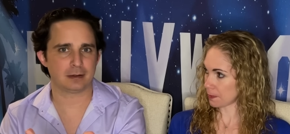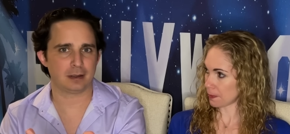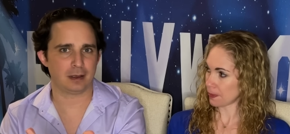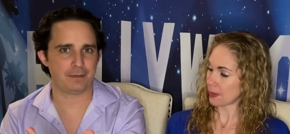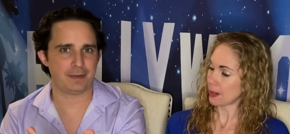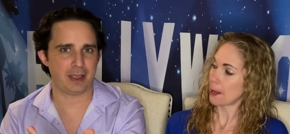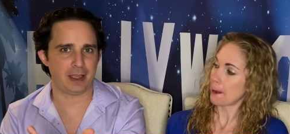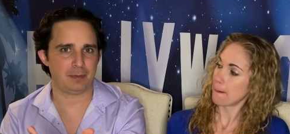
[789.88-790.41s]

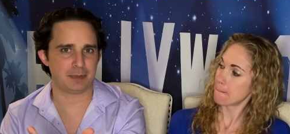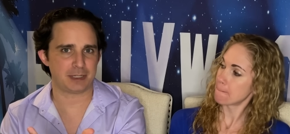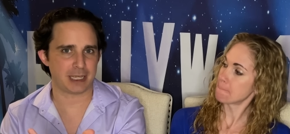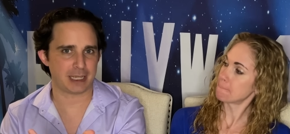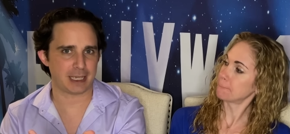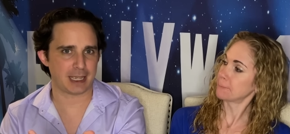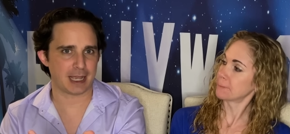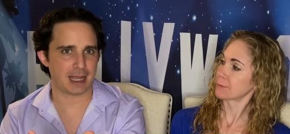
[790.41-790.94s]
Speaker 1: of them
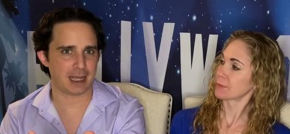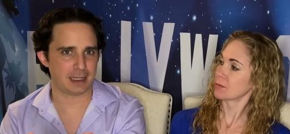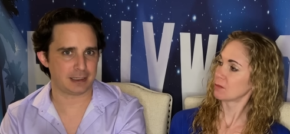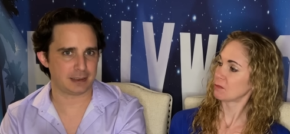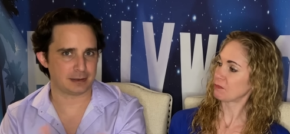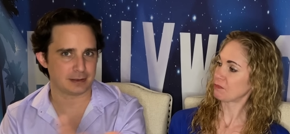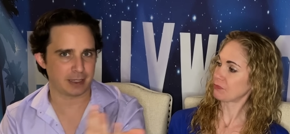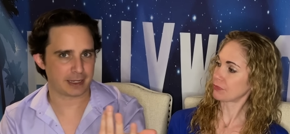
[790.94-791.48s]
taking
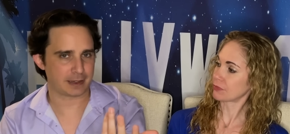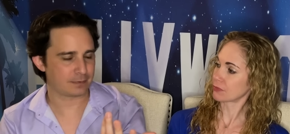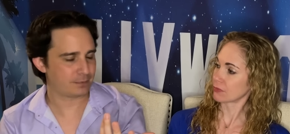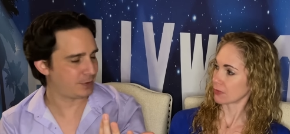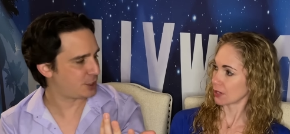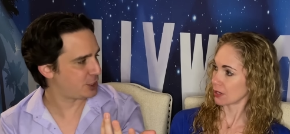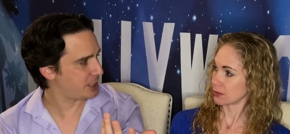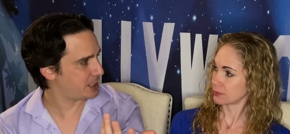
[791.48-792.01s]
on like
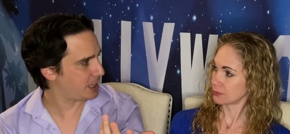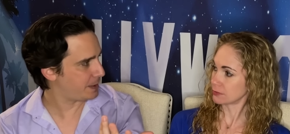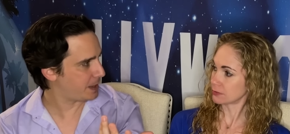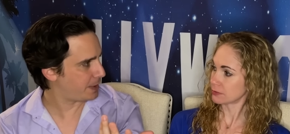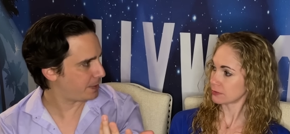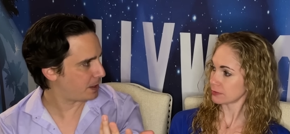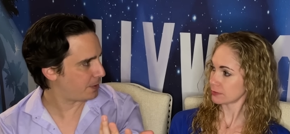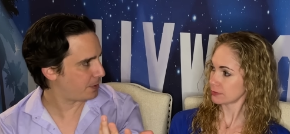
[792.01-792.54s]
Vegeta
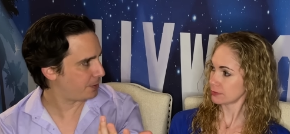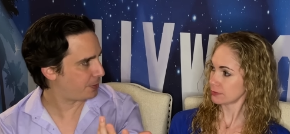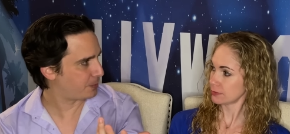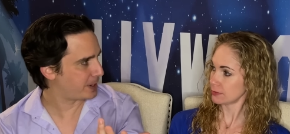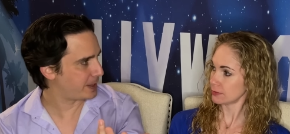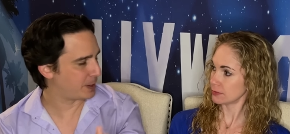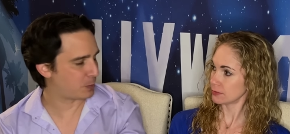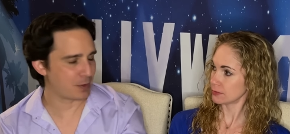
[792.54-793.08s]
and the other
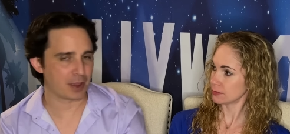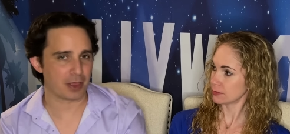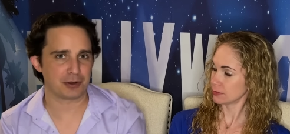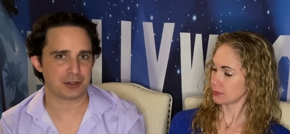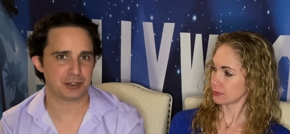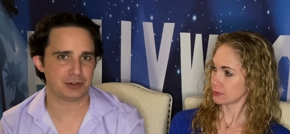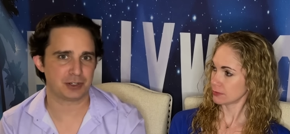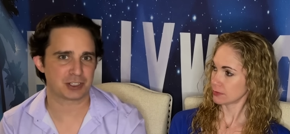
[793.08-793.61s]
three, like while well, the other
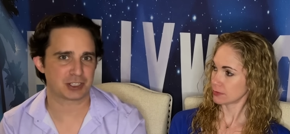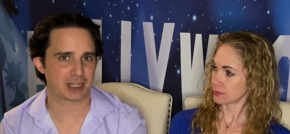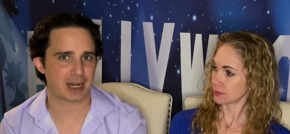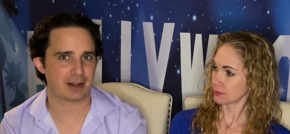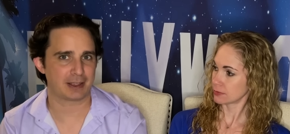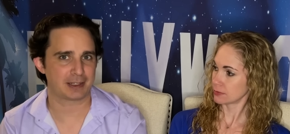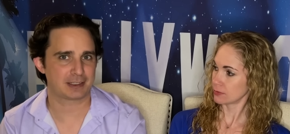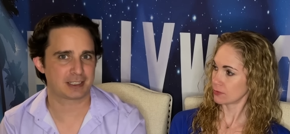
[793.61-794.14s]
two just kind
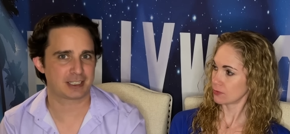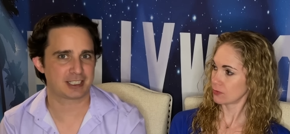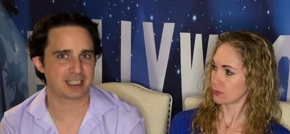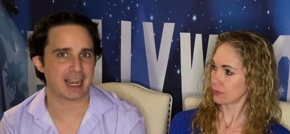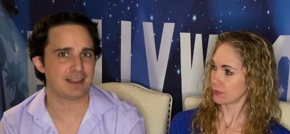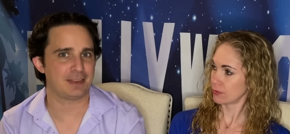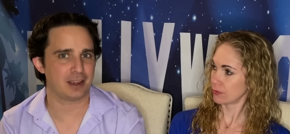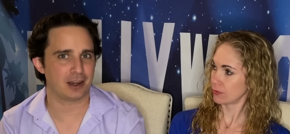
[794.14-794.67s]
of like
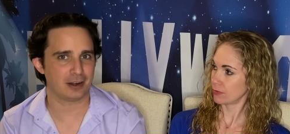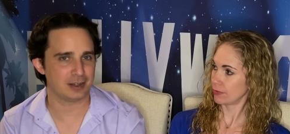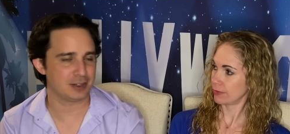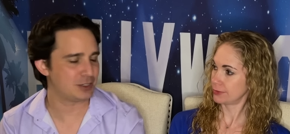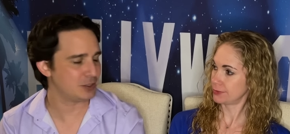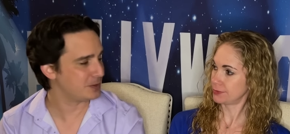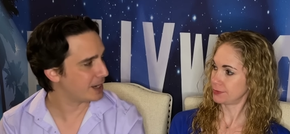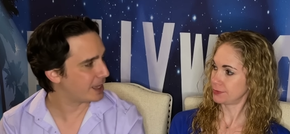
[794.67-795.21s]
stand there and
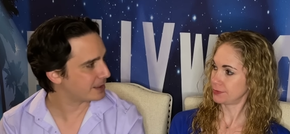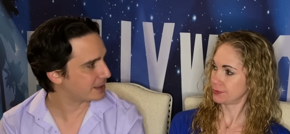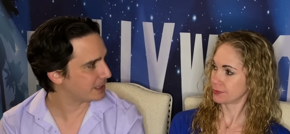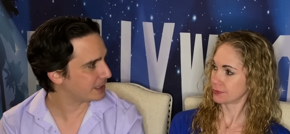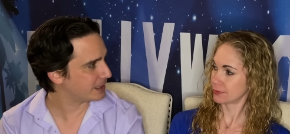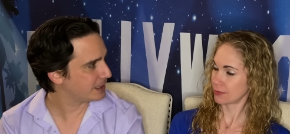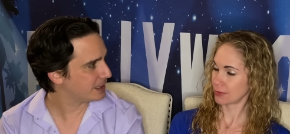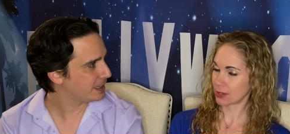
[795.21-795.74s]
do
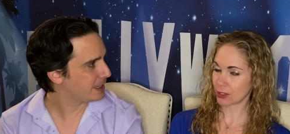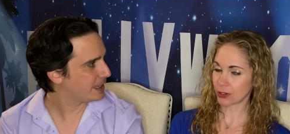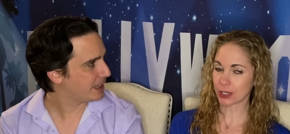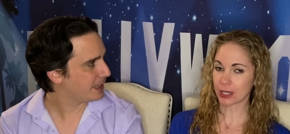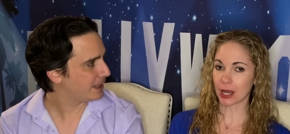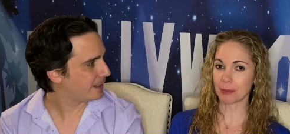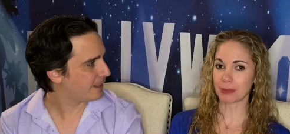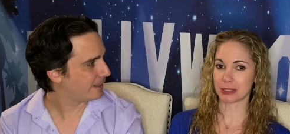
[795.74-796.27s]
nothing.
Speaker 2: They're the
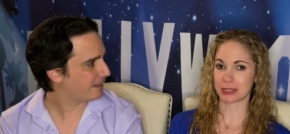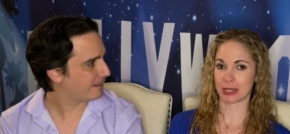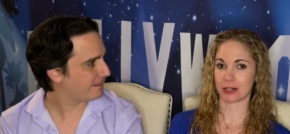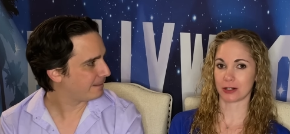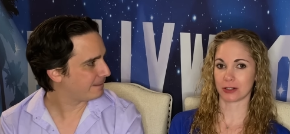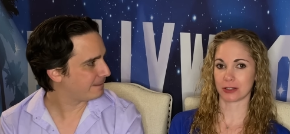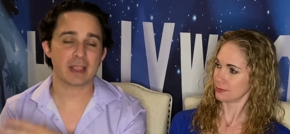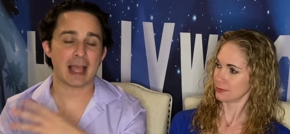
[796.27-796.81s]

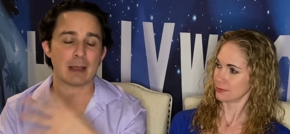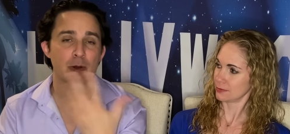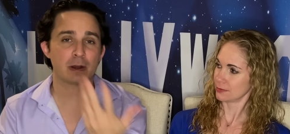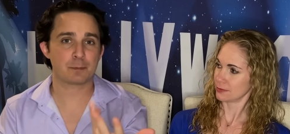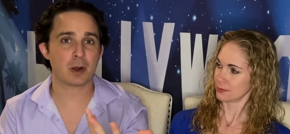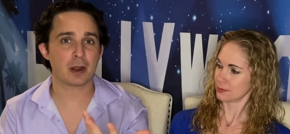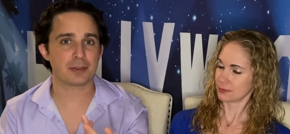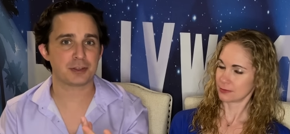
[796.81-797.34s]
commentators.
Speaker 1: I wonder.
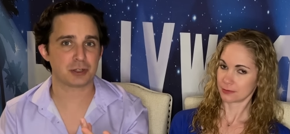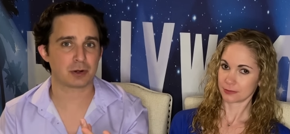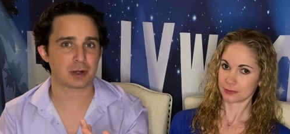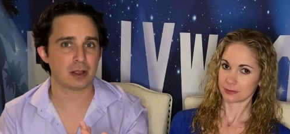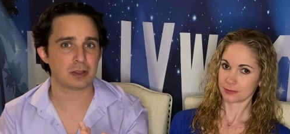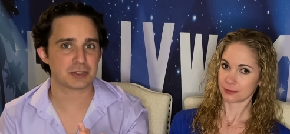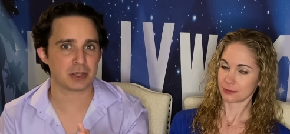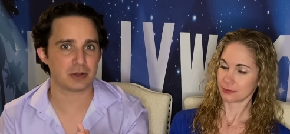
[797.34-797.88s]
Part of the joke
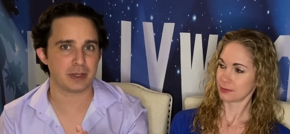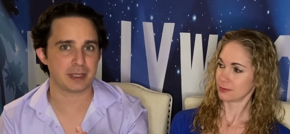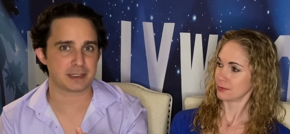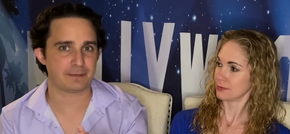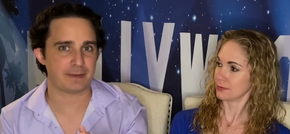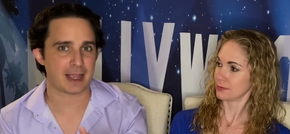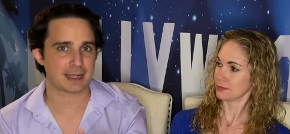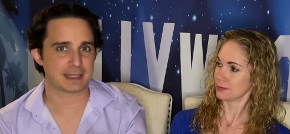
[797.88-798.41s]
also is
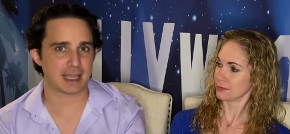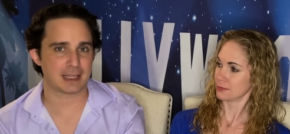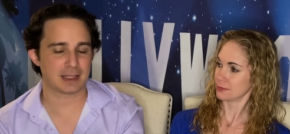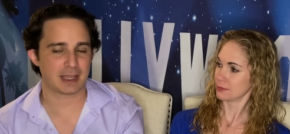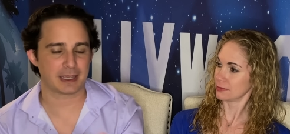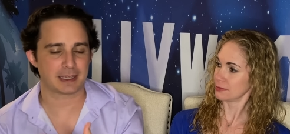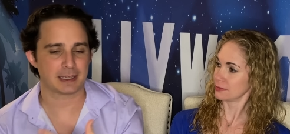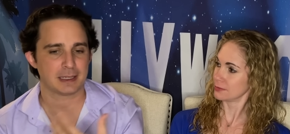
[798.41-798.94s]
the fact that
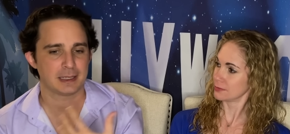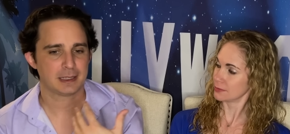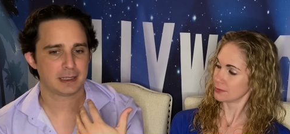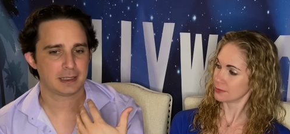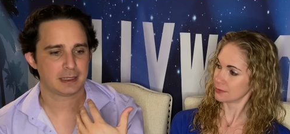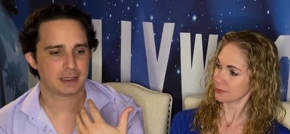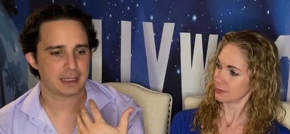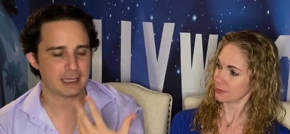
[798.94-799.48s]
like
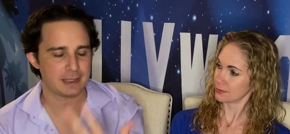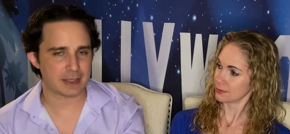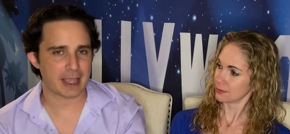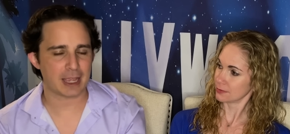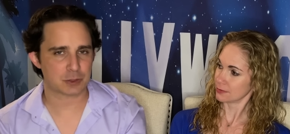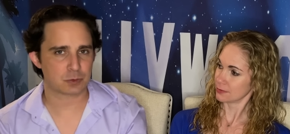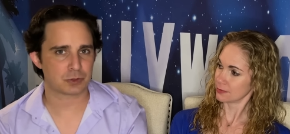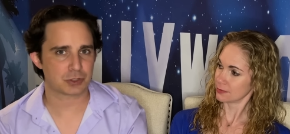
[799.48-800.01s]
in the
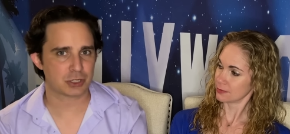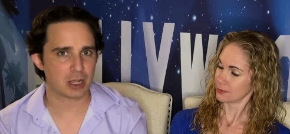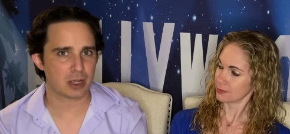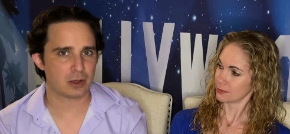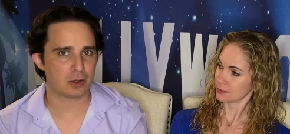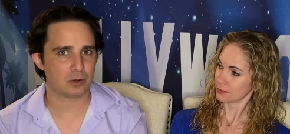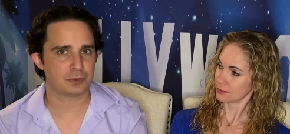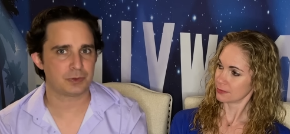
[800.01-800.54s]
actual
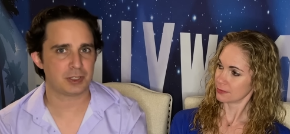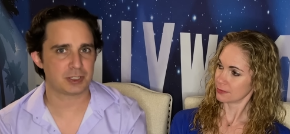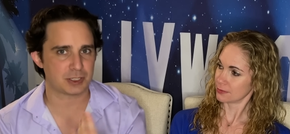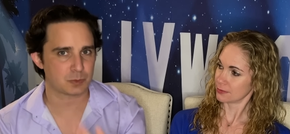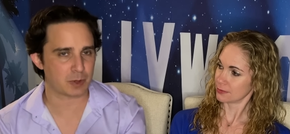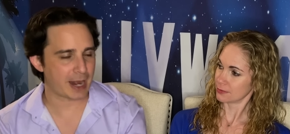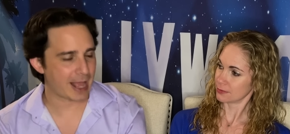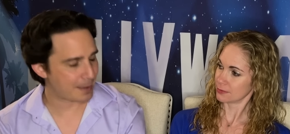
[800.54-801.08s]
show, this
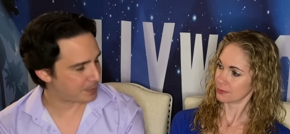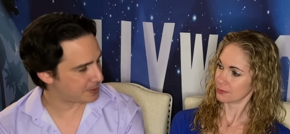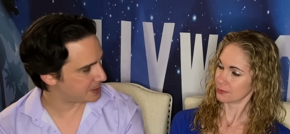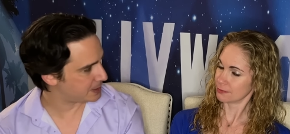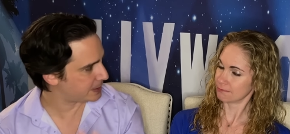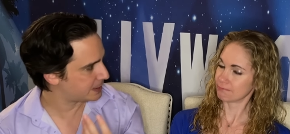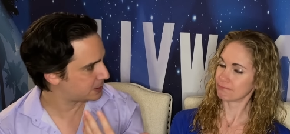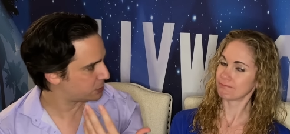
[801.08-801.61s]
is what happens,
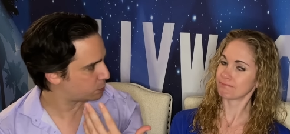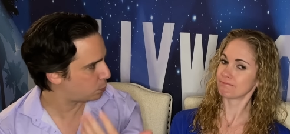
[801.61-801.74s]
and like just